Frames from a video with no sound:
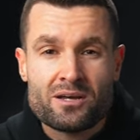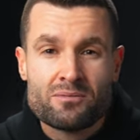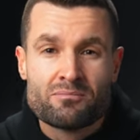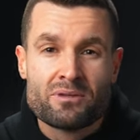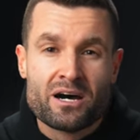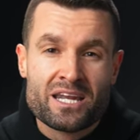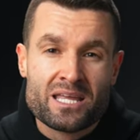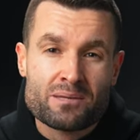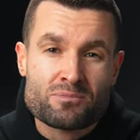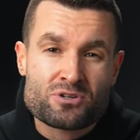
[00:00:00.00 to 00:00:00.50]

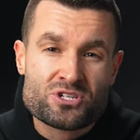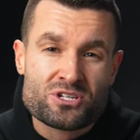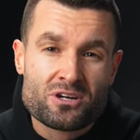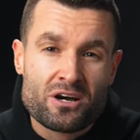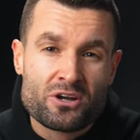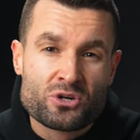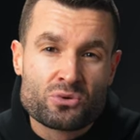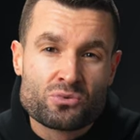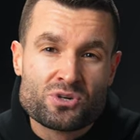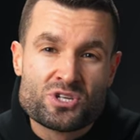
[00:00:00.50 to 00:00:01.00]
My name is
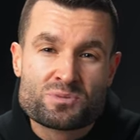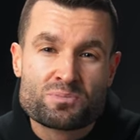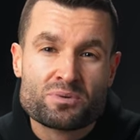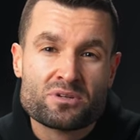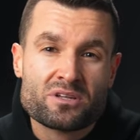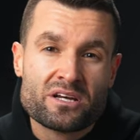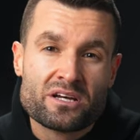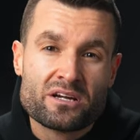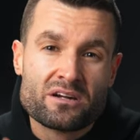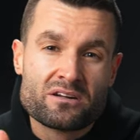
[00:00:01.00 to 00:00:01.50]
Sean
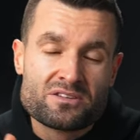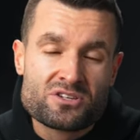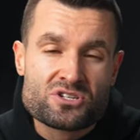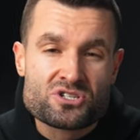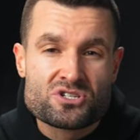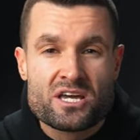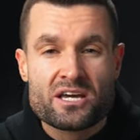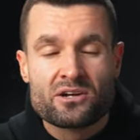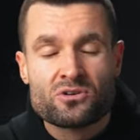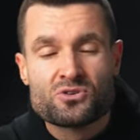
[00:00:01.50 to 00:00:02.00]
DeWispelaer. This
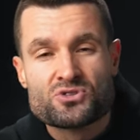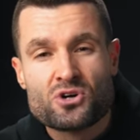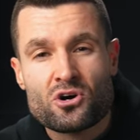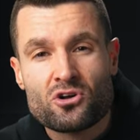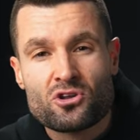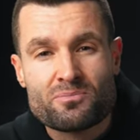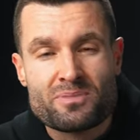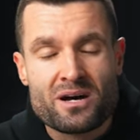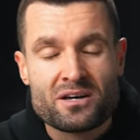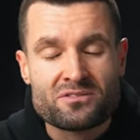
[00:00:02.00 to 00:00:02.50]
channel is
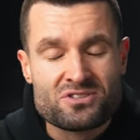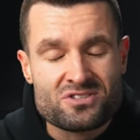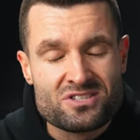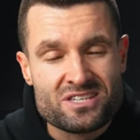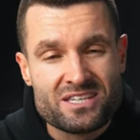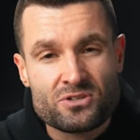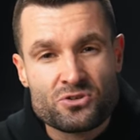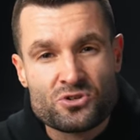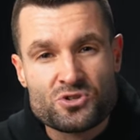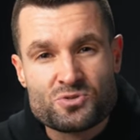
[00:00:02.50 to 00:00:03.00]
all about the
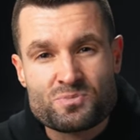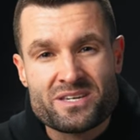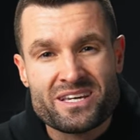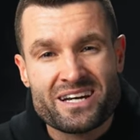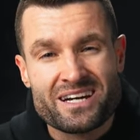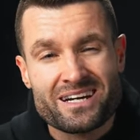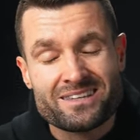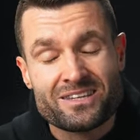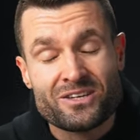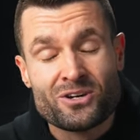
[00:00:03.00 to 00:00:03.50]
skills
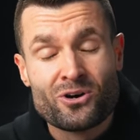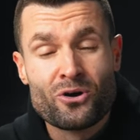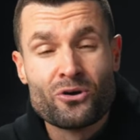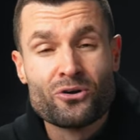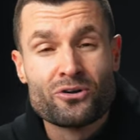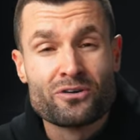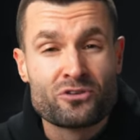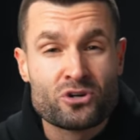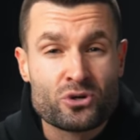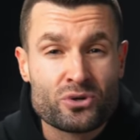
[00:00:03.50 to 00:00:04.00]
behind the
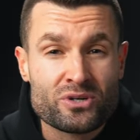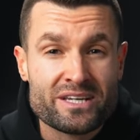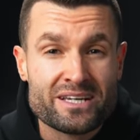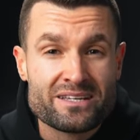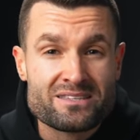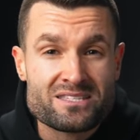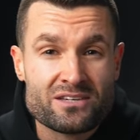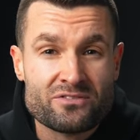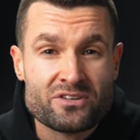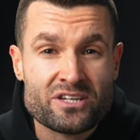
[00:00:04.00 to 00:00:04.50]
art of
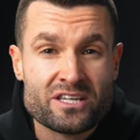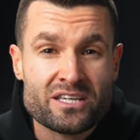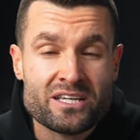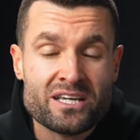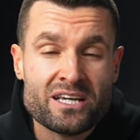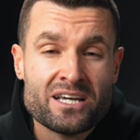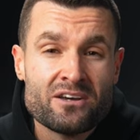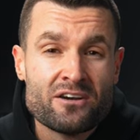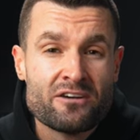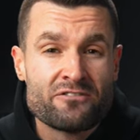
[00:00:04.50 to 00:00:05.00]

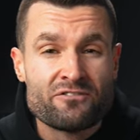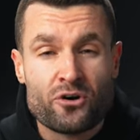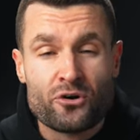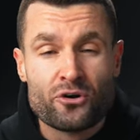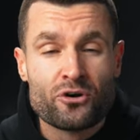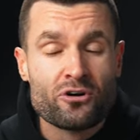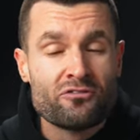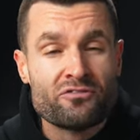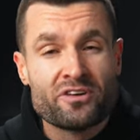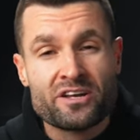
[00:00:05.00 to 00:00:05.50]
creativity,
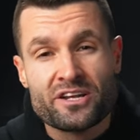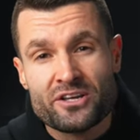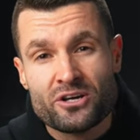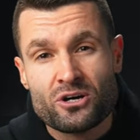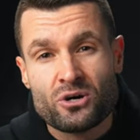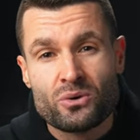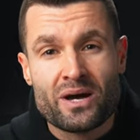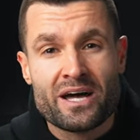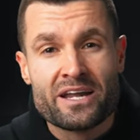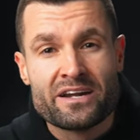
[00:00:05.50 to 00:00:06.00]
photo,
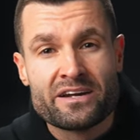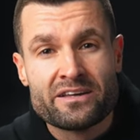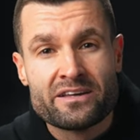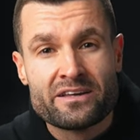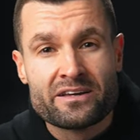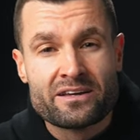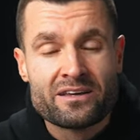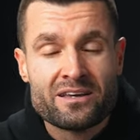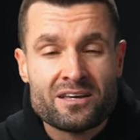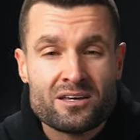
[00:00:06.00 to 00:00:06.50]
video,
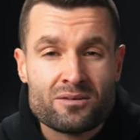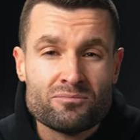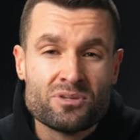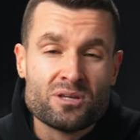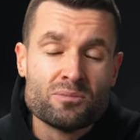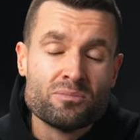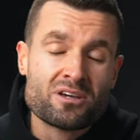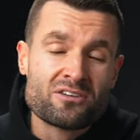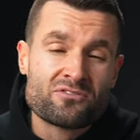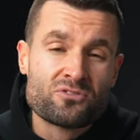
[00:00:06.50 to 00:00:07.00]
editing,
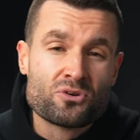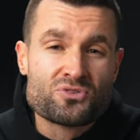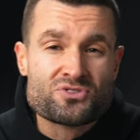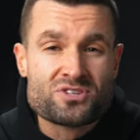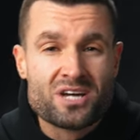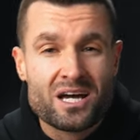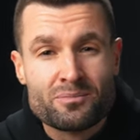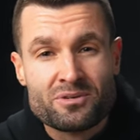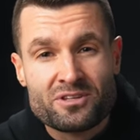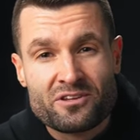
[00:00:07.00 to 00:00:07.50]
me being
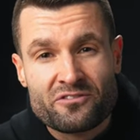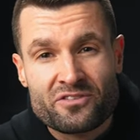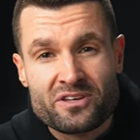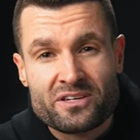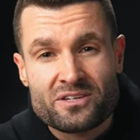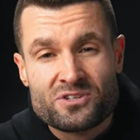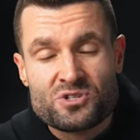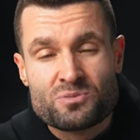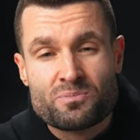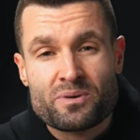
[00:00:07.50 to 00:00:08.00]
full-time in the
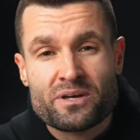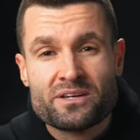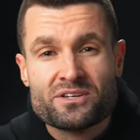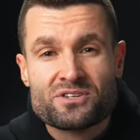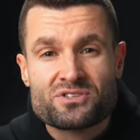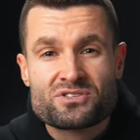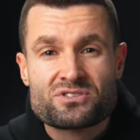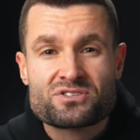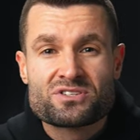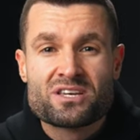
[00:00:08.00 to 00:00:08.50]
fitness
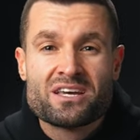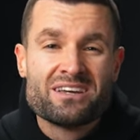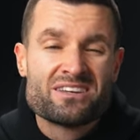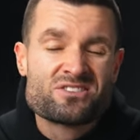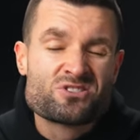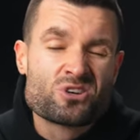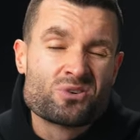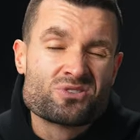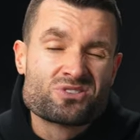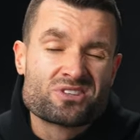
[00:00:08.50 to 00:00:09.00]
space.
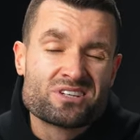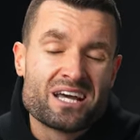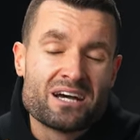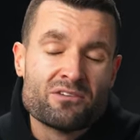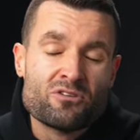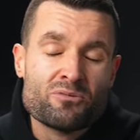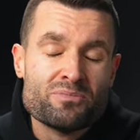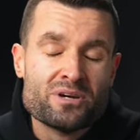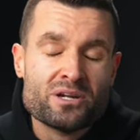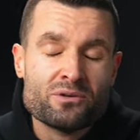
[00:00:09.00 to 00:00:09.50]
It's always gonna
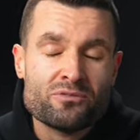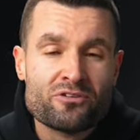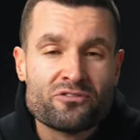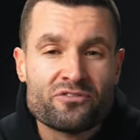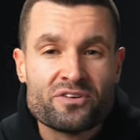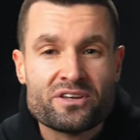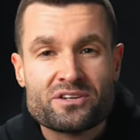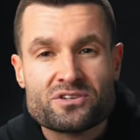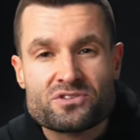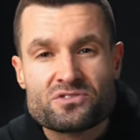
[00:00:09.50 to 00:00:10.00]
have a bit of a
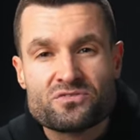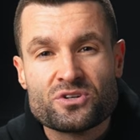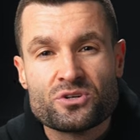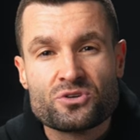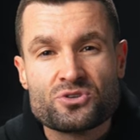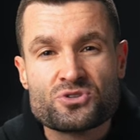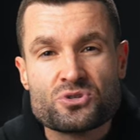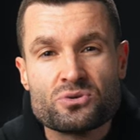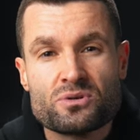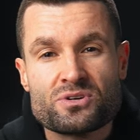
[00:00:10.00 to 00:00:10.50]
fitness
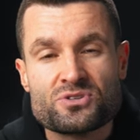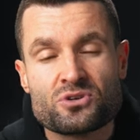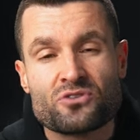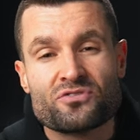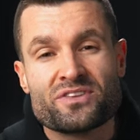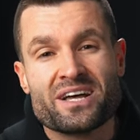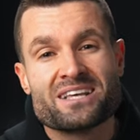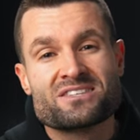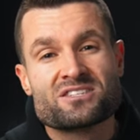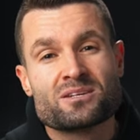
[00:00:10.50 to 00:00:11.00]
feel to it. So if
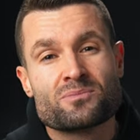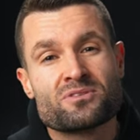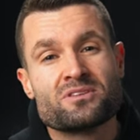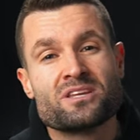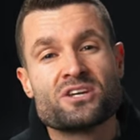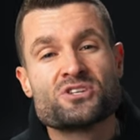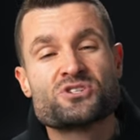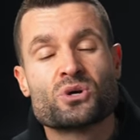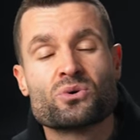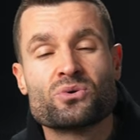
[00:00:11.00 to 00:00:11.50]
that's something
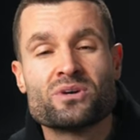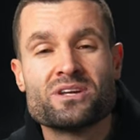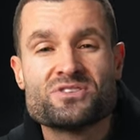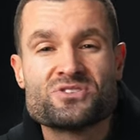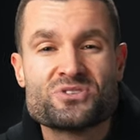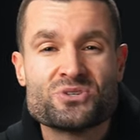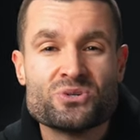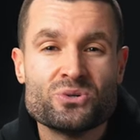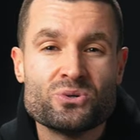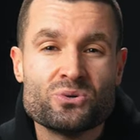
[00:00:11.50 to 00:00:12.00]
that you're
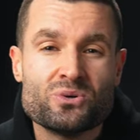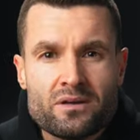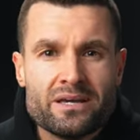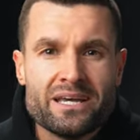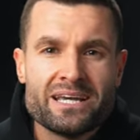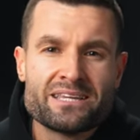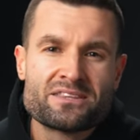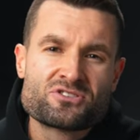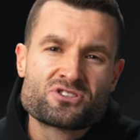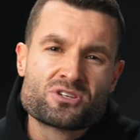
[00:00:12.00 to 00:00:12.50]
into,
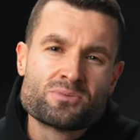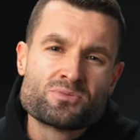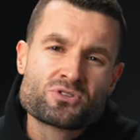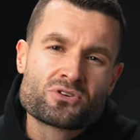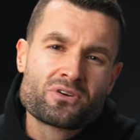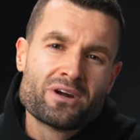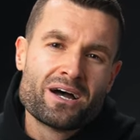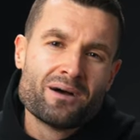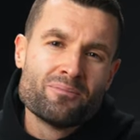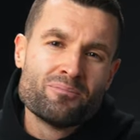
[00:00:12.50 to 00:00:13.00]
hit the
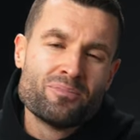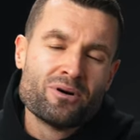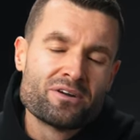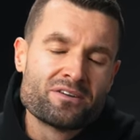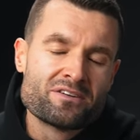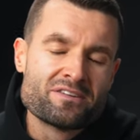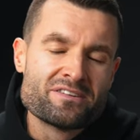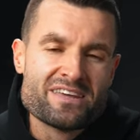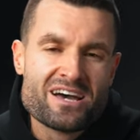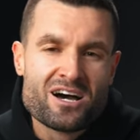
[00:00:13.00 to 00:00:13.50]
subscribe
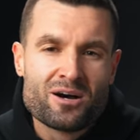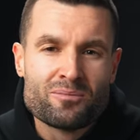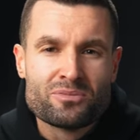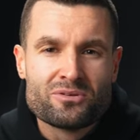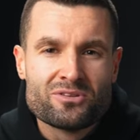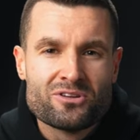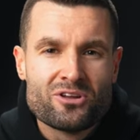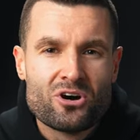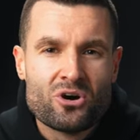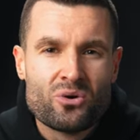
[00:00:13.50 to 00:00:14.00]
button down
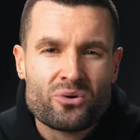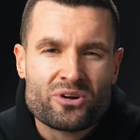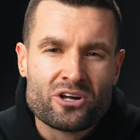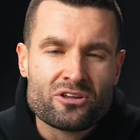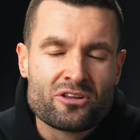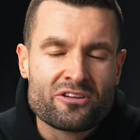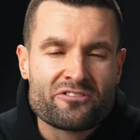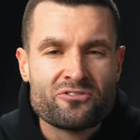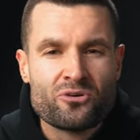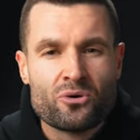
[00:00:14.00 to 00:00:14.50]
below, and I
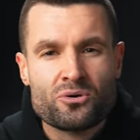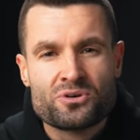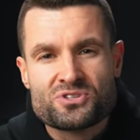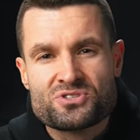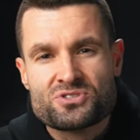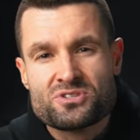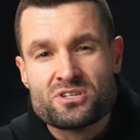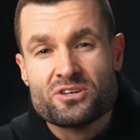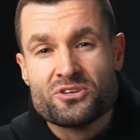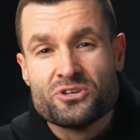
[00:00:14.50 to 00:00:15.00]
look forward to
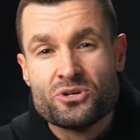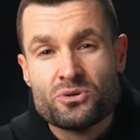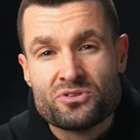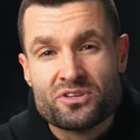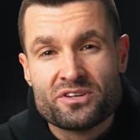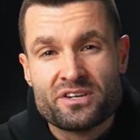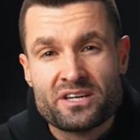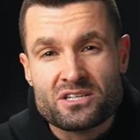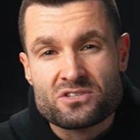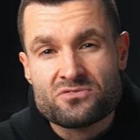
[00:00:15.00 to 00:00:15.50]
seeing you in
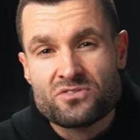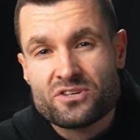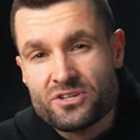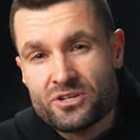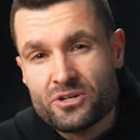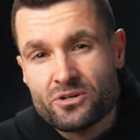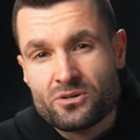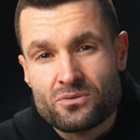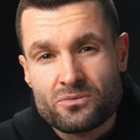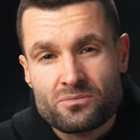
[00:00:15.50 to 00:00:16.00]
the next
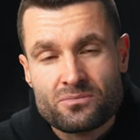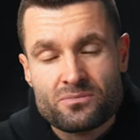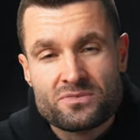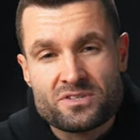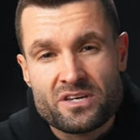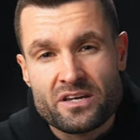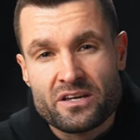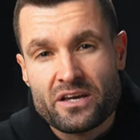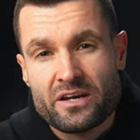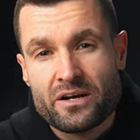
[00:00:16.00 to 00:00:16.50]
video.
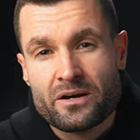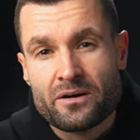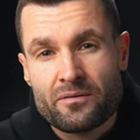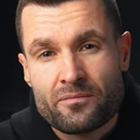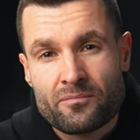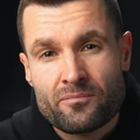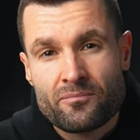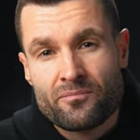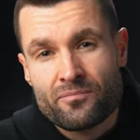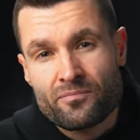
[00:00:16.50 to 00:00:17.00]
Take care.
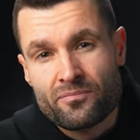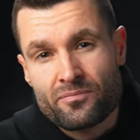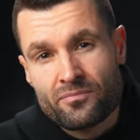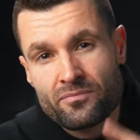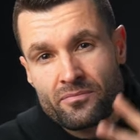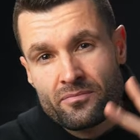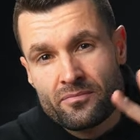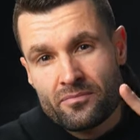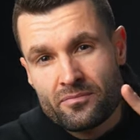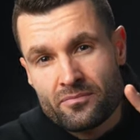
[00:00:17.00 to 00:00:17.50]

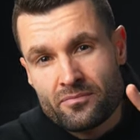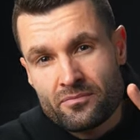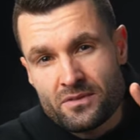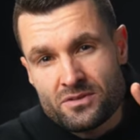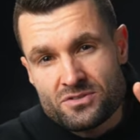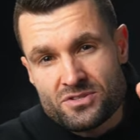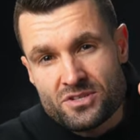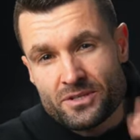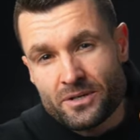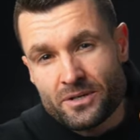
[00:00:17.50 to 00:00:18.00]
See